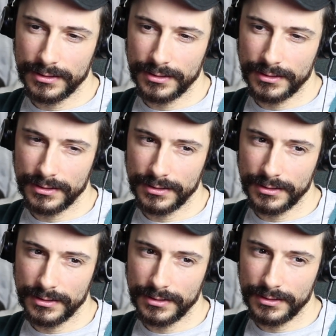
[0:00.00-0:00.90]
I'm
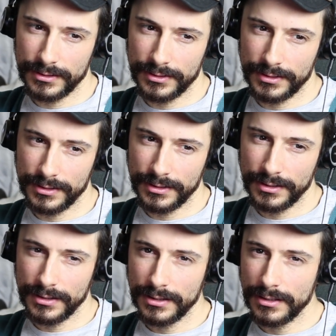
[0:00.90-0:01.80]
on the
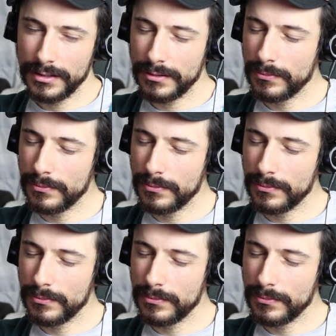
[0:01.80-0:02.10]
train.